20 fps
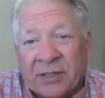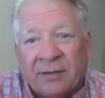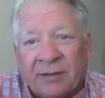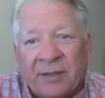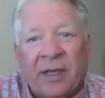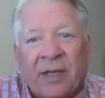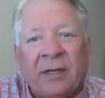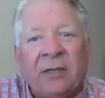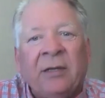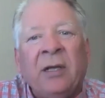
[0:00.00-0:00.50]

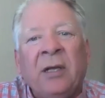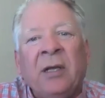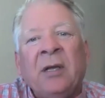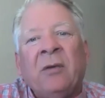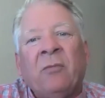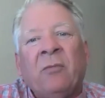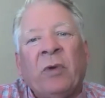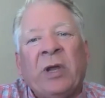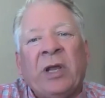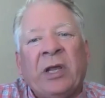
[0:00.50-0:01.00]
And then
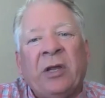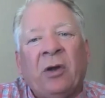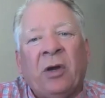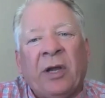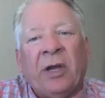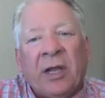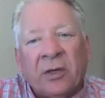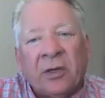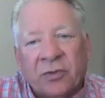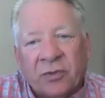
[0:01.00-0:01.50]

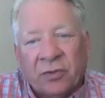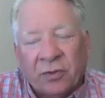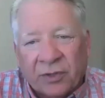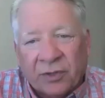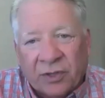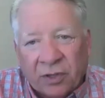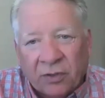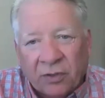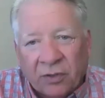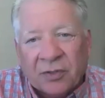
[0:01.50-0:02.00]
we
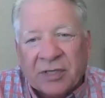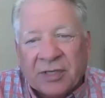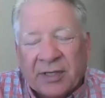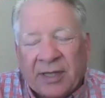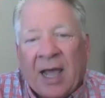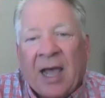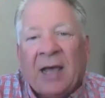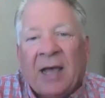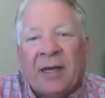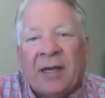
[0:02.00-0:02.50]
introduce
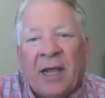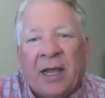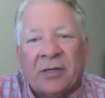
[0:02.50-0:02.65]
that